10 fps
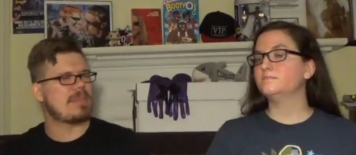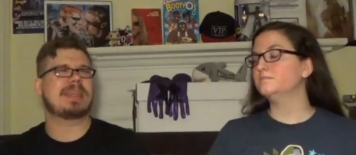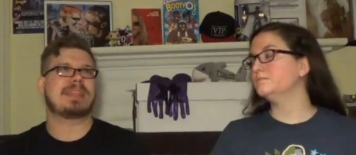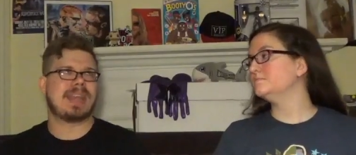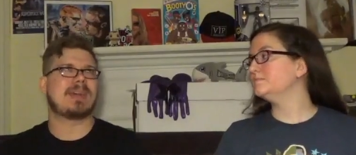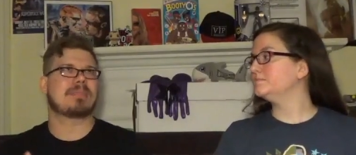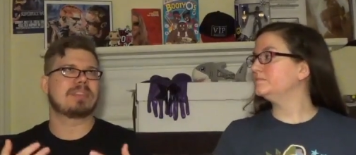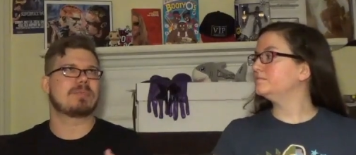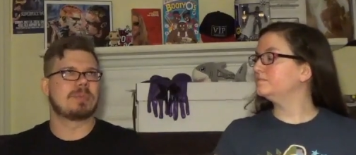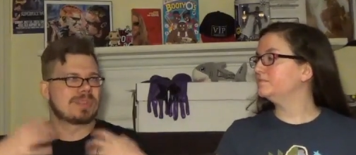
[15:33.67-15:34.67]
Speaker 1: I mean, yeah,
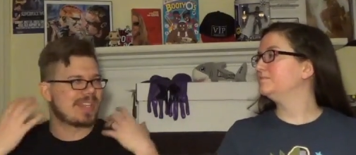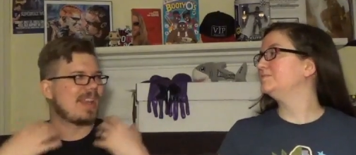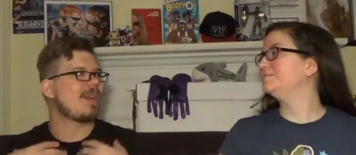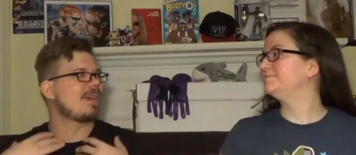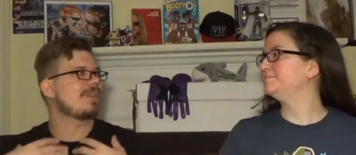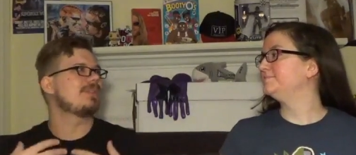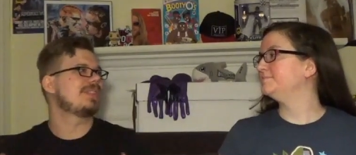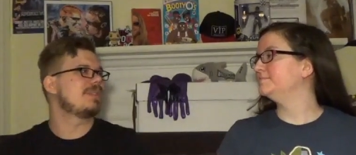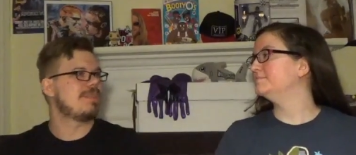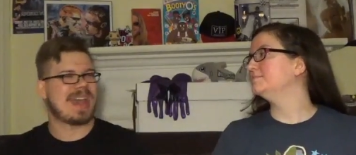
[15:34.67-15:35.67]
Prince Puma's a character.
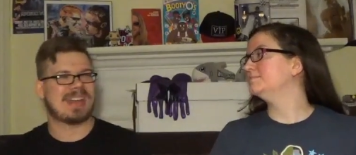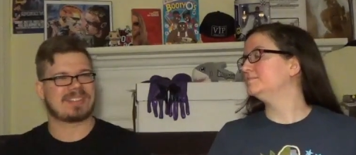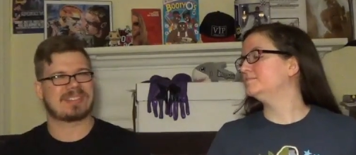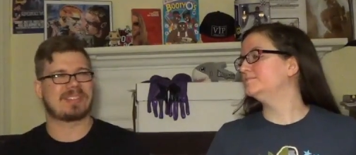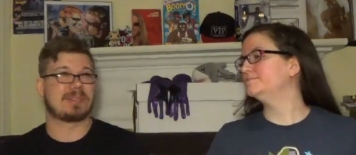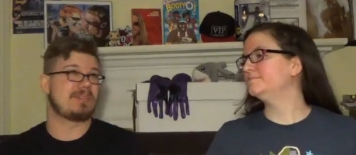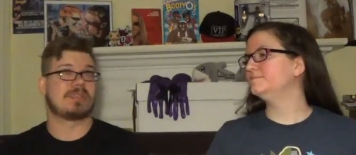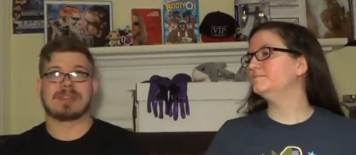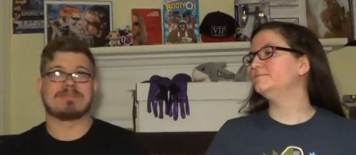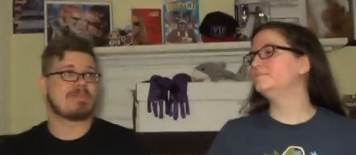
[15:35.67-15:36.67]
He's in a mask, so you
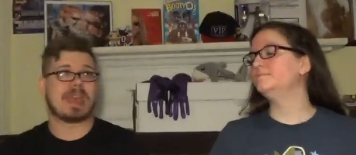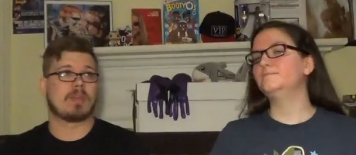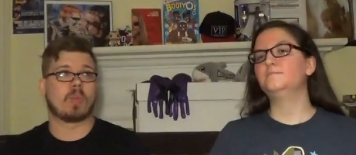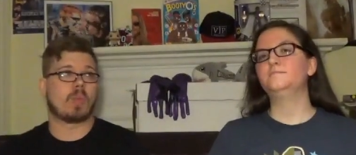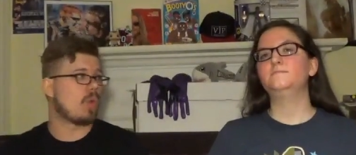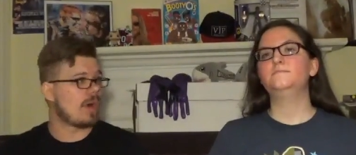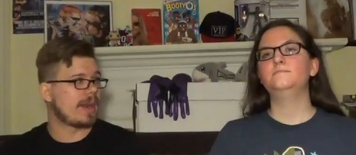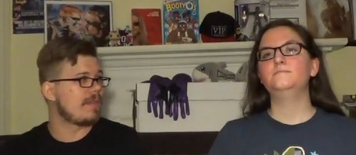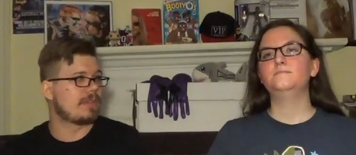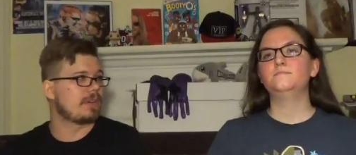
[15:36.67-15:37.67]
can make
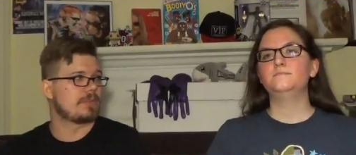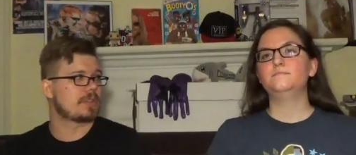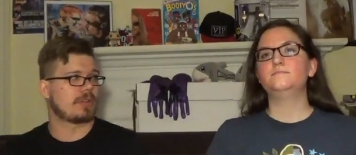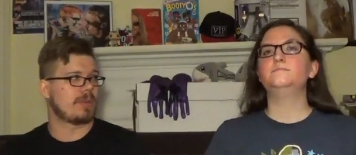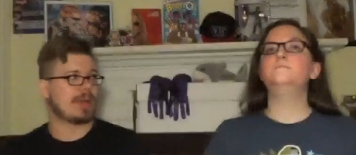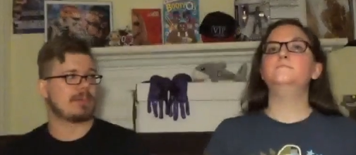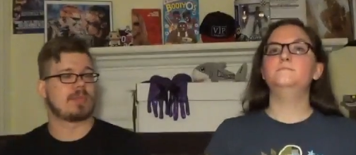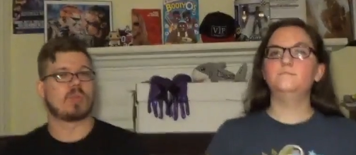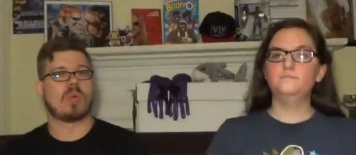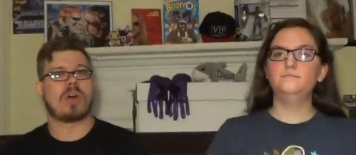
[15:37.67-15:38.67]
whatever story about him
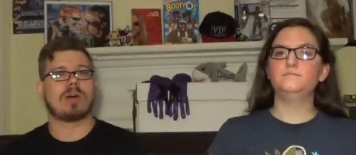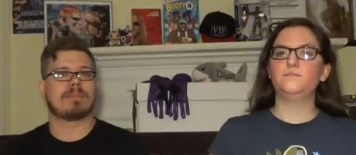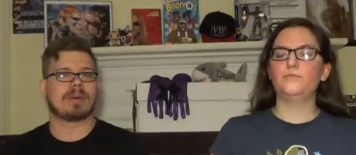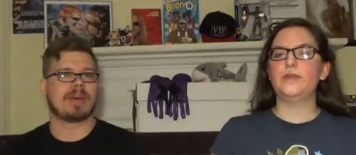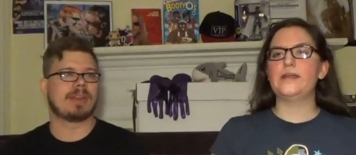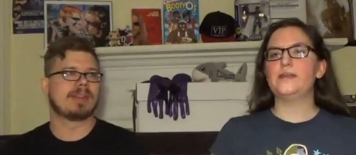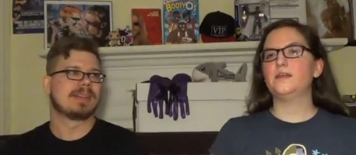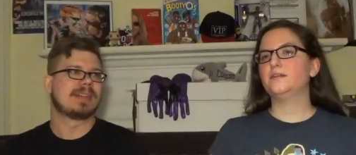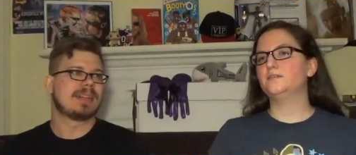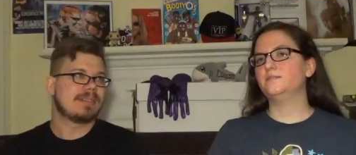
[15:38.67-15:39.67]
you want. But right.
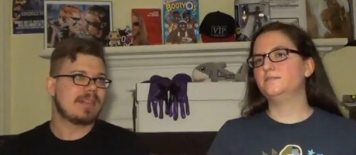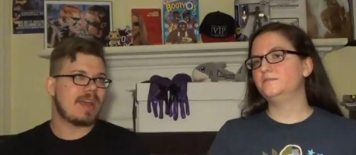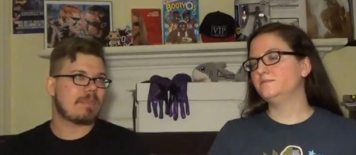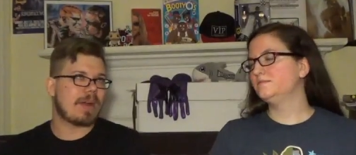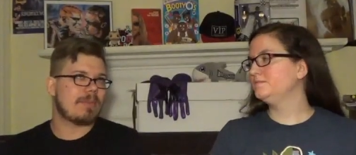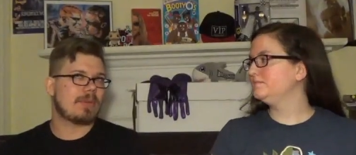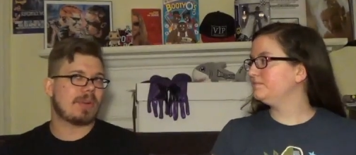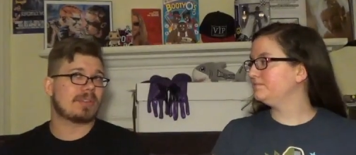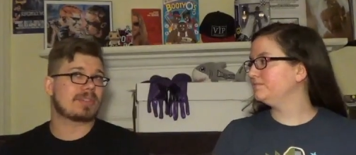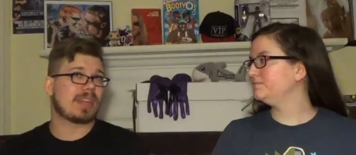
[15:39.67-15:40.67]
yeah, part of me
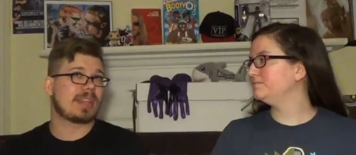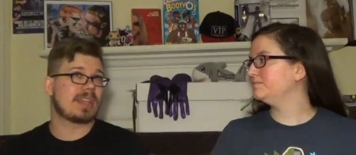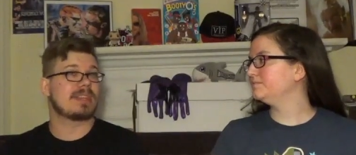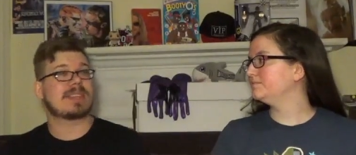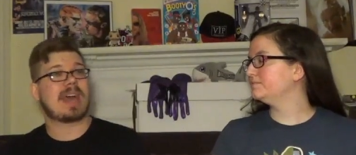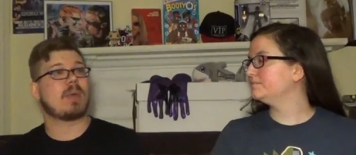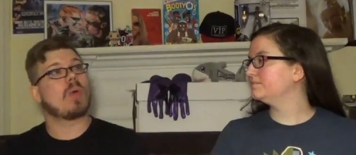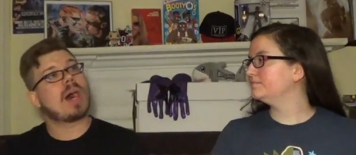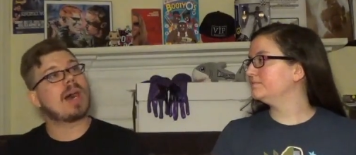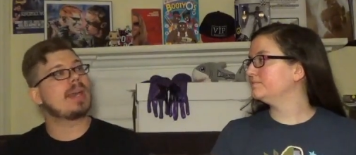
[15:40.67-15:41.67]
wonders, like, is that
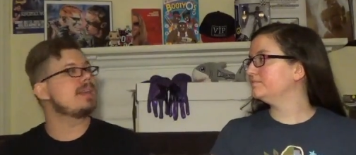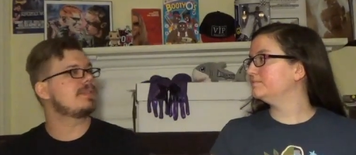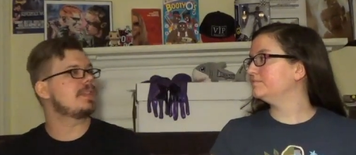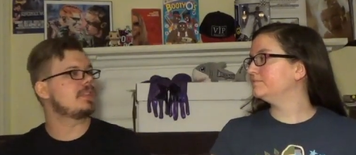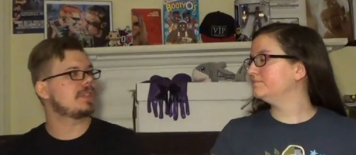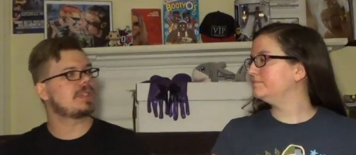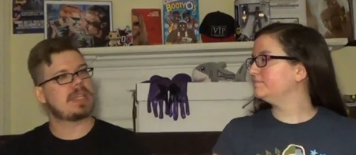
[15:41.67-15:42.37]
why? Is it just